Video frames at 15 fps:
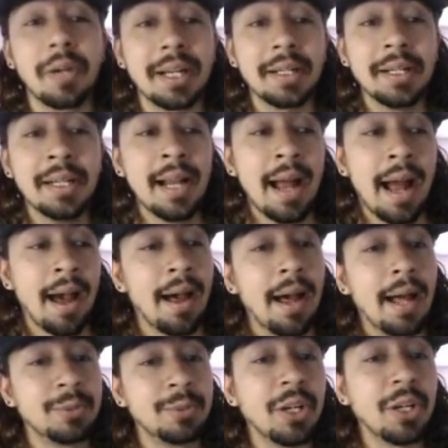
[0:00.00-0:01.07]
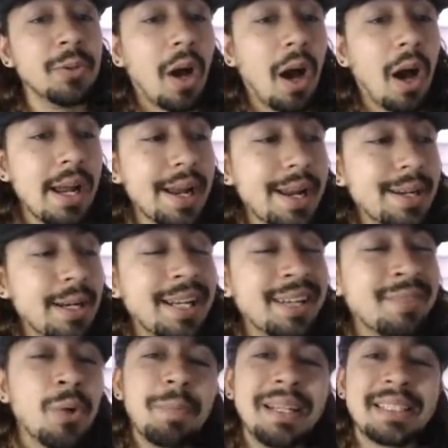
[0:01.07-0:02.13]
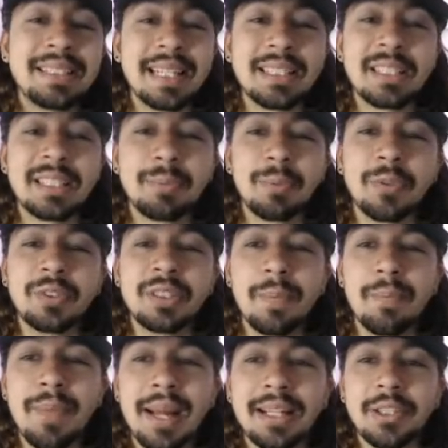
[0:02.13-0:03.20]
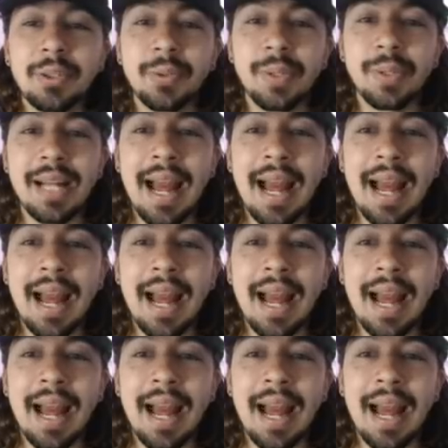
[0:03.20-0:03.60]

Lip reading: So it would be sensible to make sure you have a strong bench.